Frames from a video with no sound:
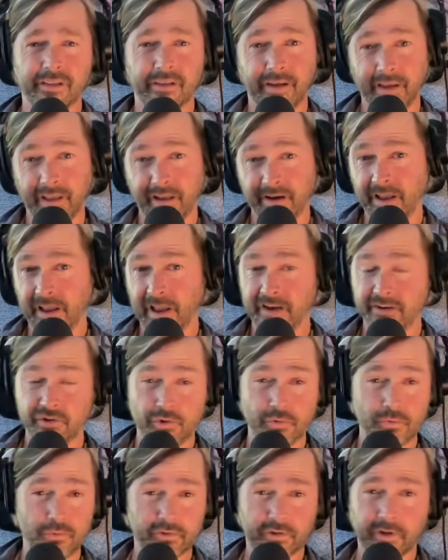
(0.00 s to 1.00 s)
and
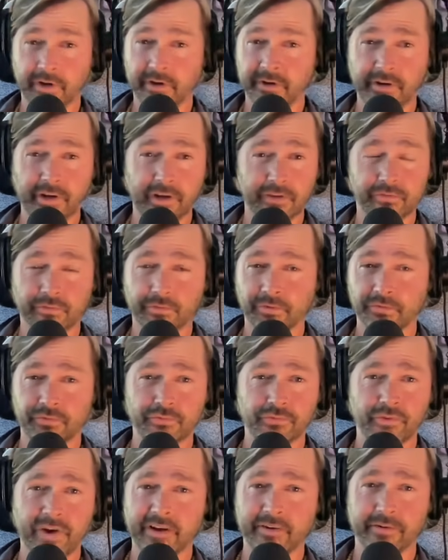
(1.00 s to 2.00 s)
used an industrial
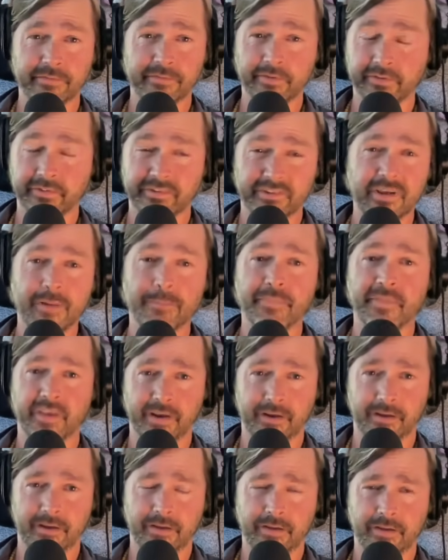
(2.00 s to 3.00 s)
shredder for something
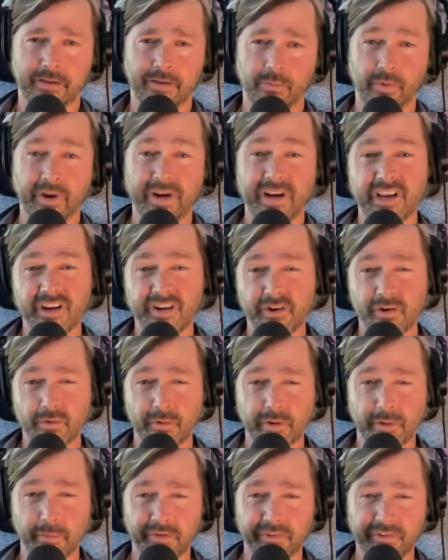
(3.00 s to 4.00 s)
when he knew
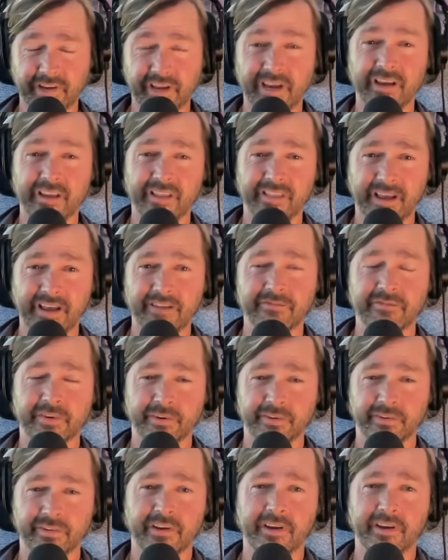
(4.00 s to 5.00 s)
he was taking that
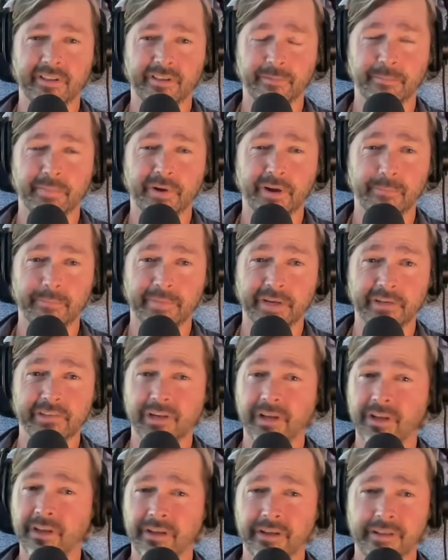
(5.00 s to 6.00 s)
first deal in Palm Beach.
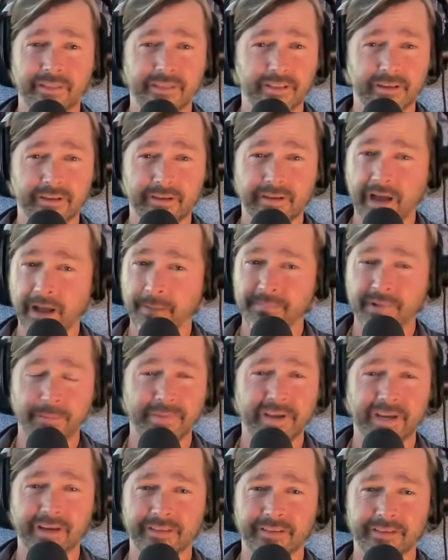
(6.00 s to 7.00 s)
I'm not
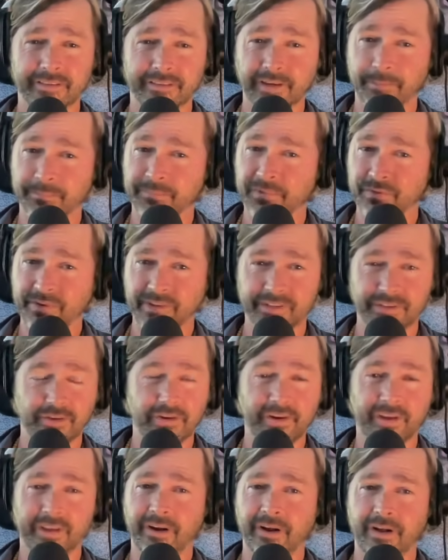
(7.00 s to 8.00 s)
making this up. You can
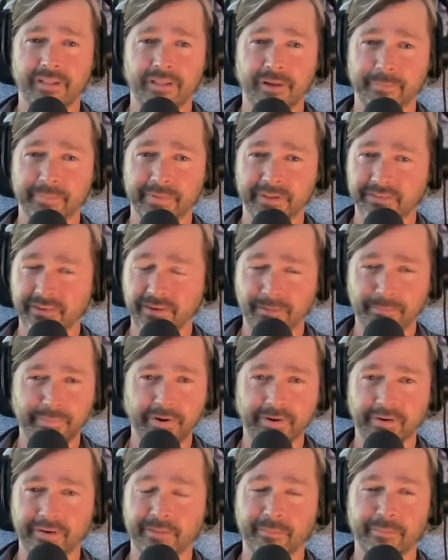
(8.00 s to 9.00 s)
look it all up. It's all
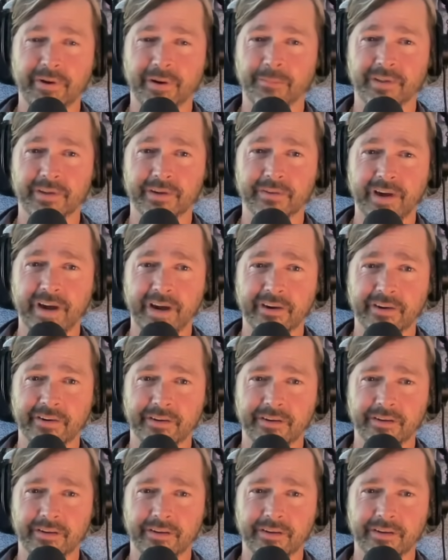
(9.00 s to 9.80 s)
part of the public record,